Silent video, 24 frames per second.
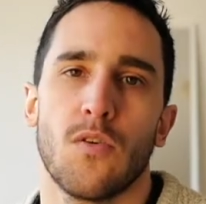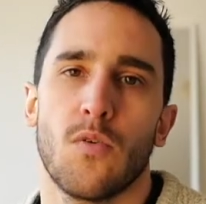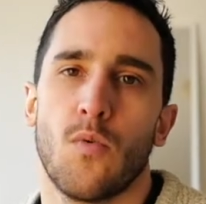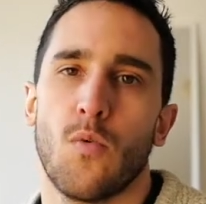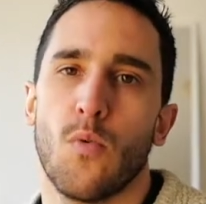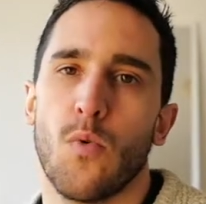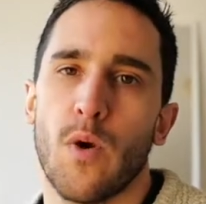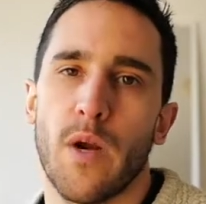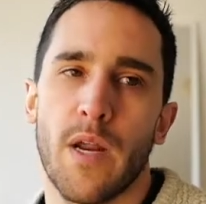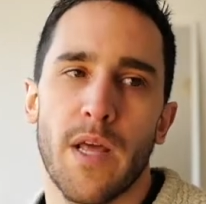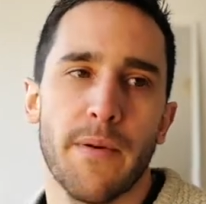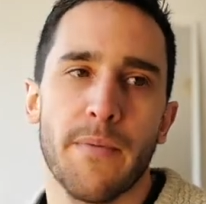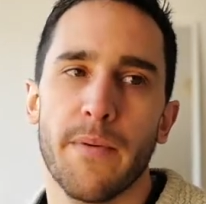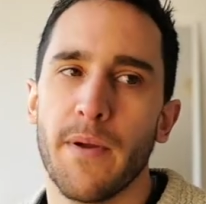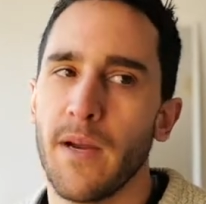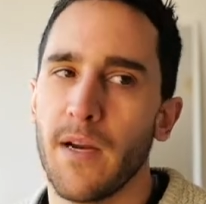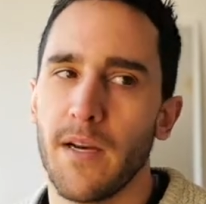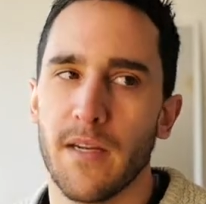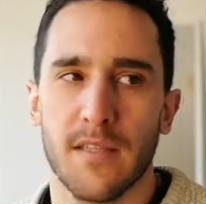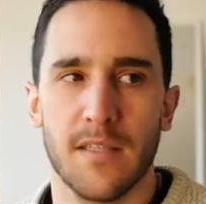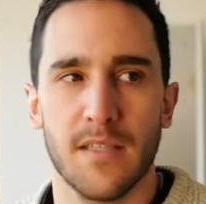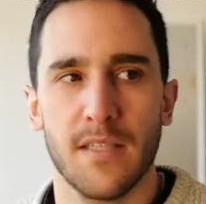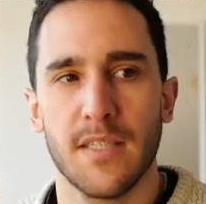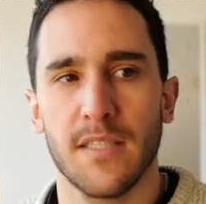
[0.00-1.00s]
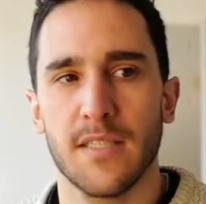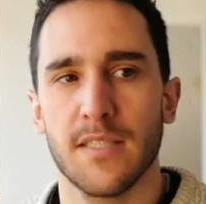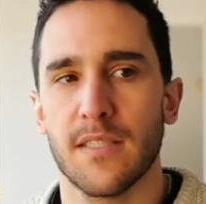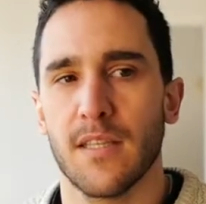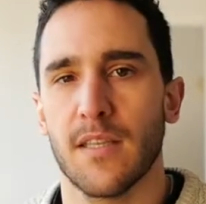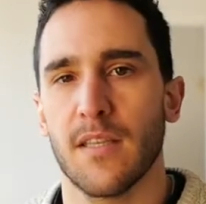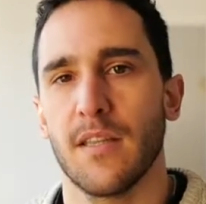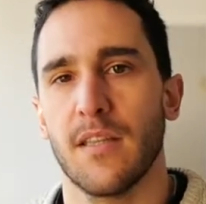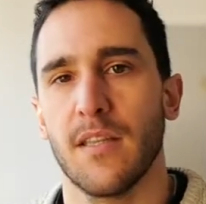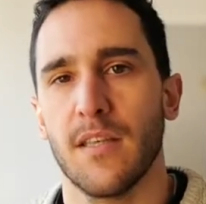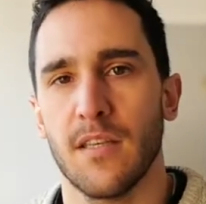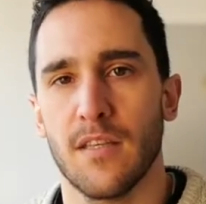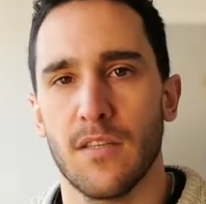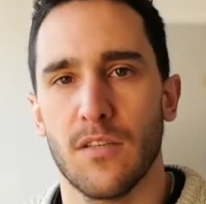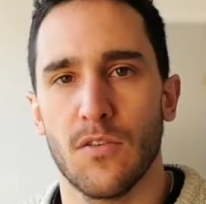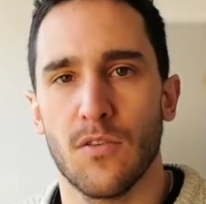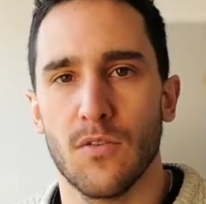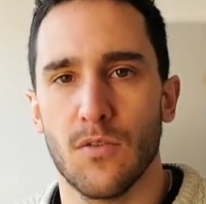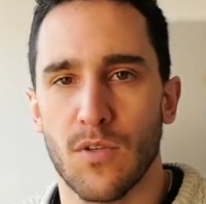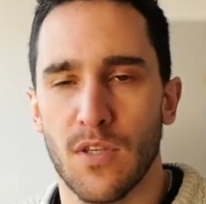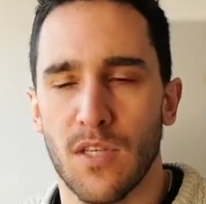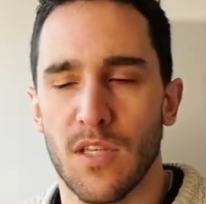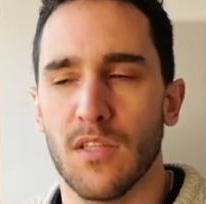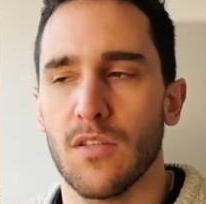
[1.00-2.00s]
whatever is the thing
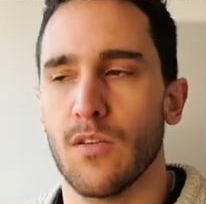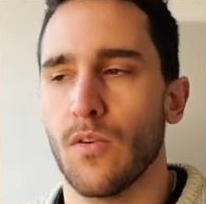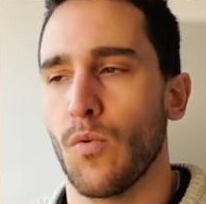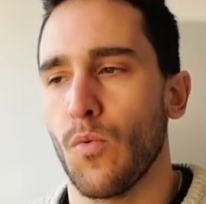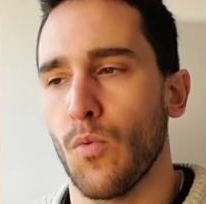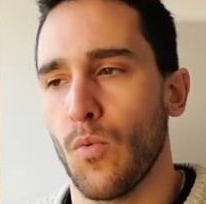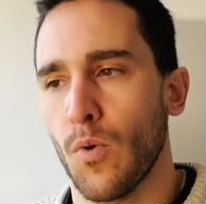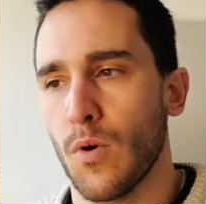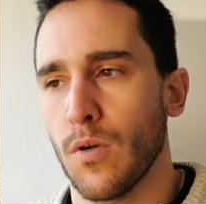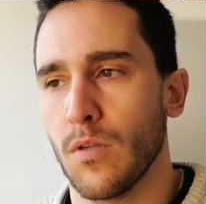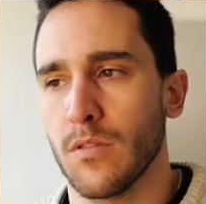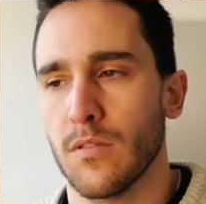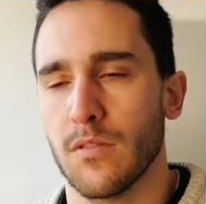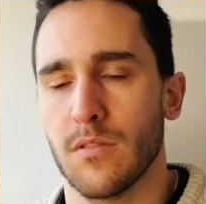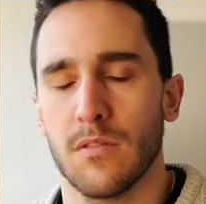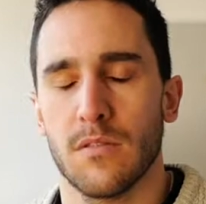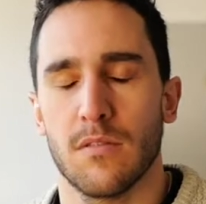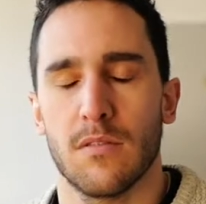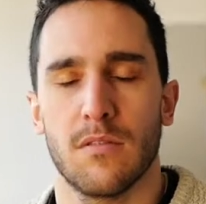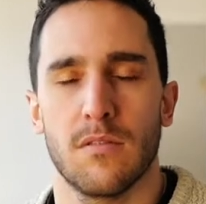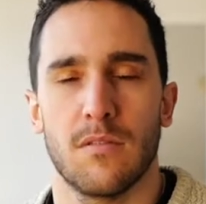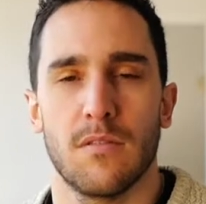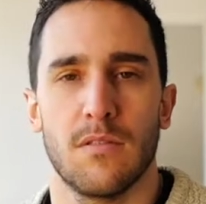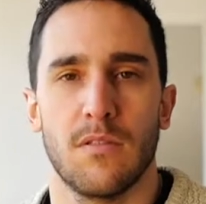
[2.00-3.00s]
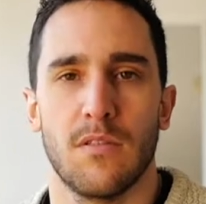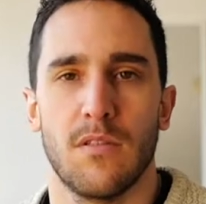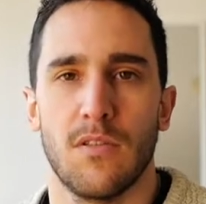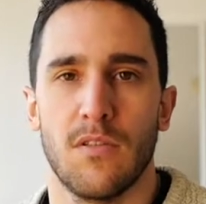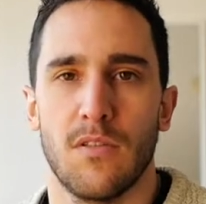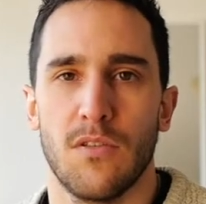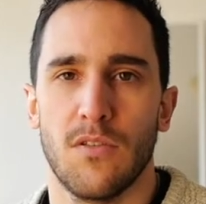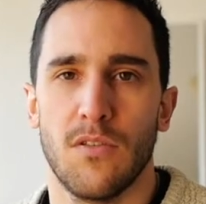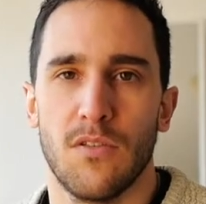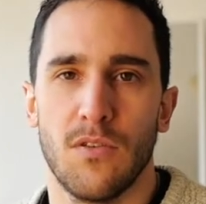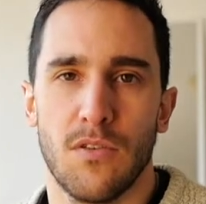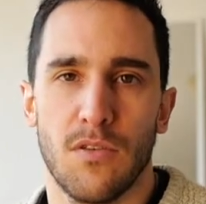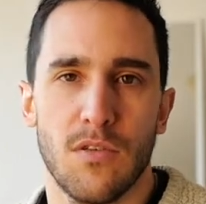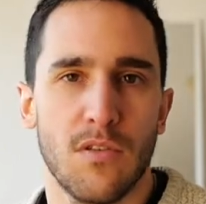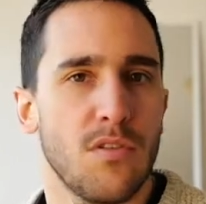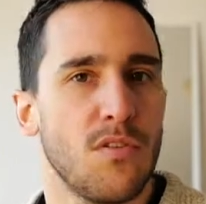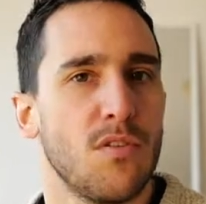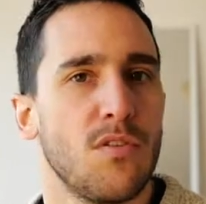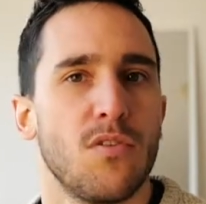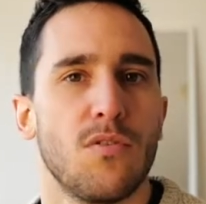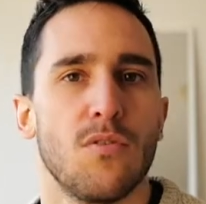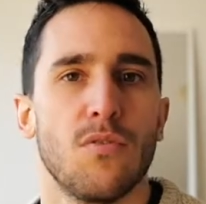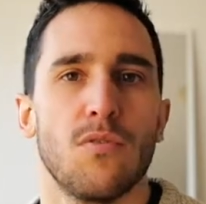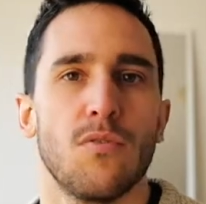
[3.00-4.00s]
you need or want,
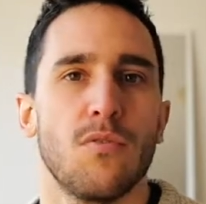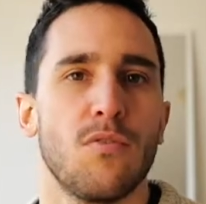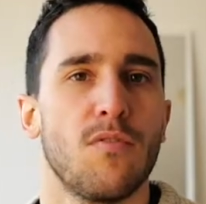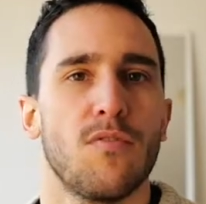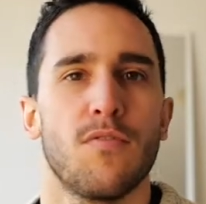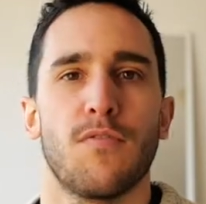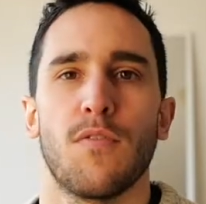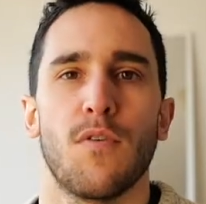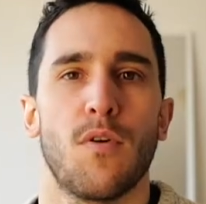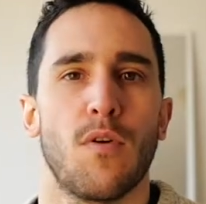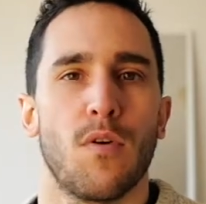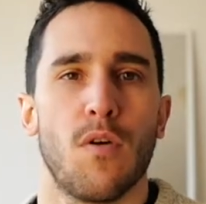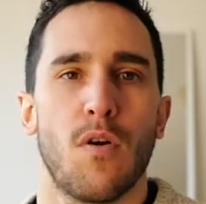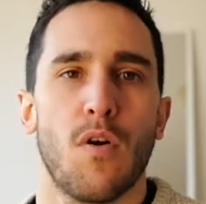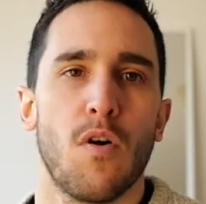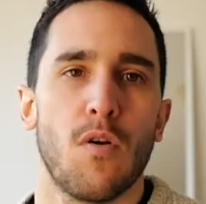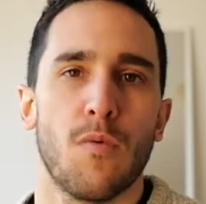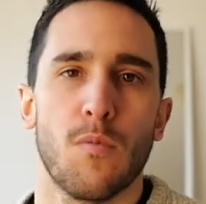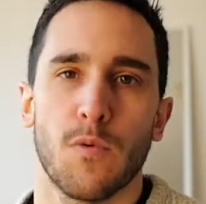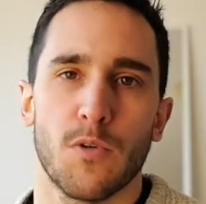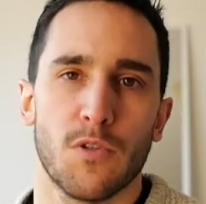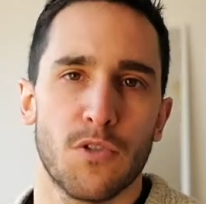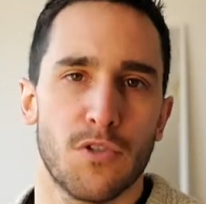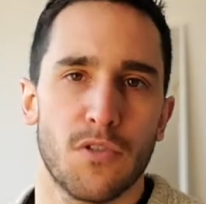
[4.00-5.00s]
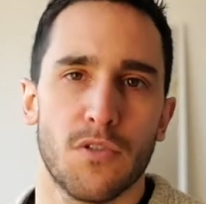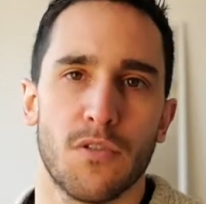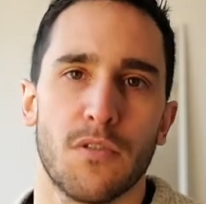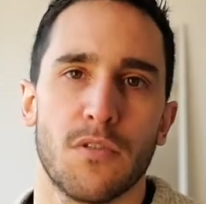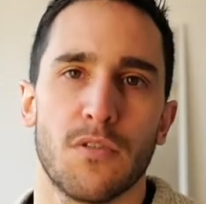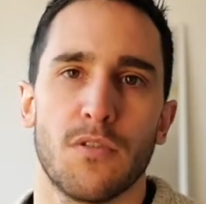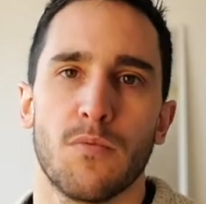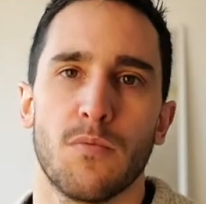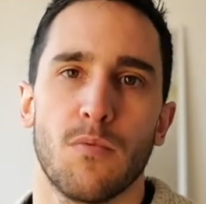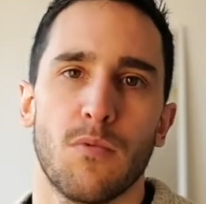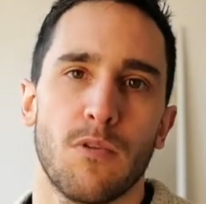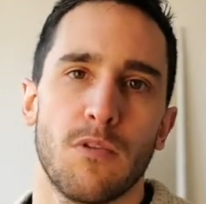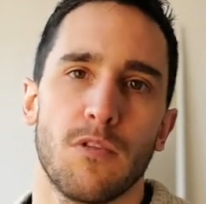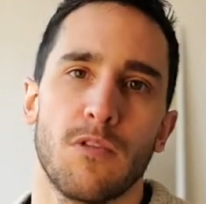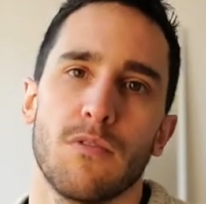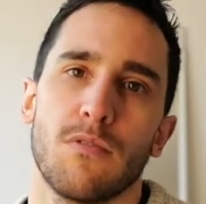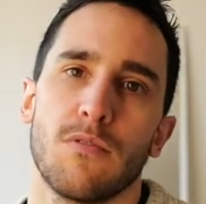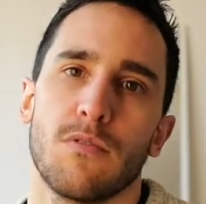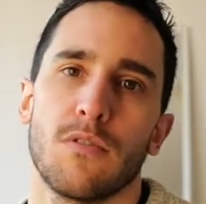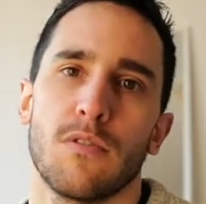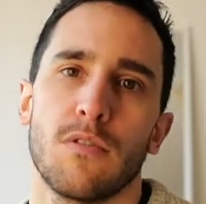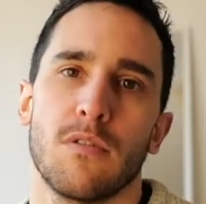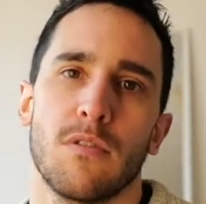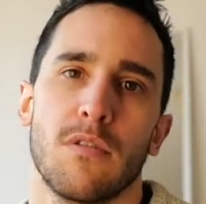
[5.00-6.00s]
you for almost sure you will
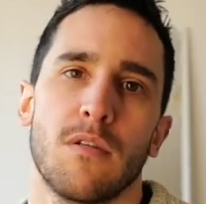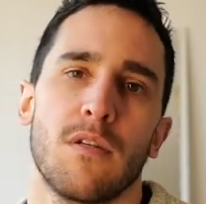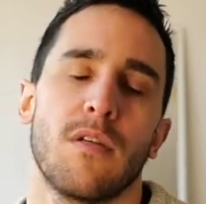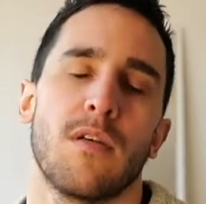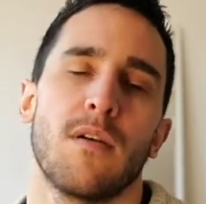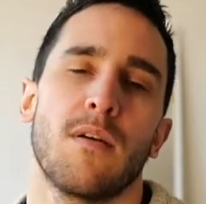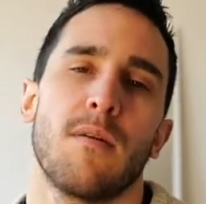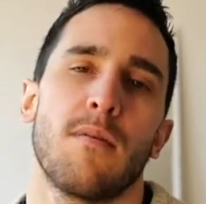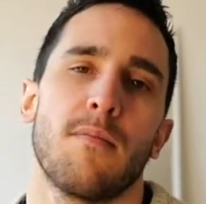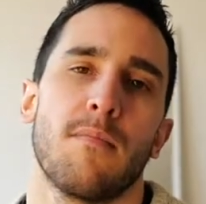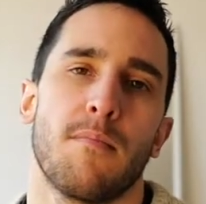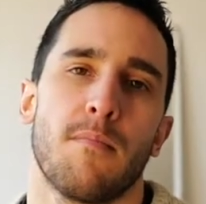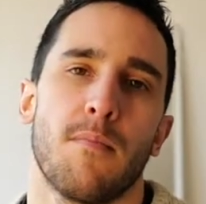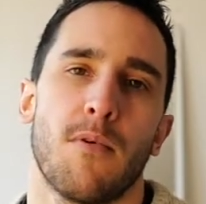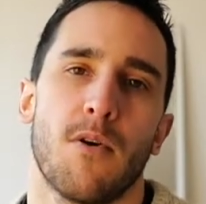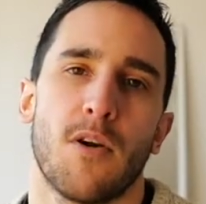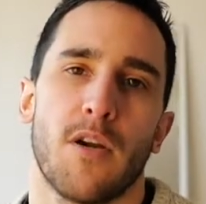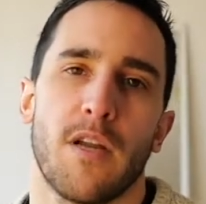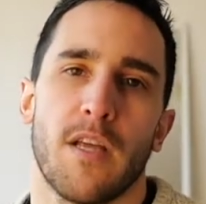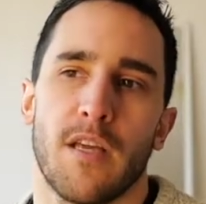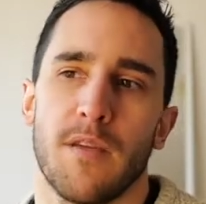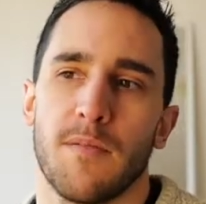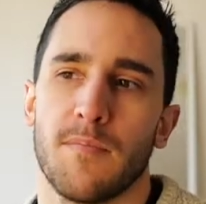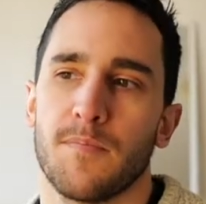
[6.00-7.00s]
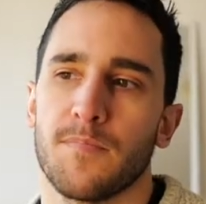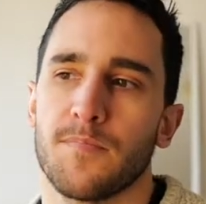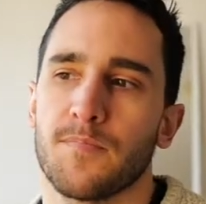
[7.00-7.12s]
use money.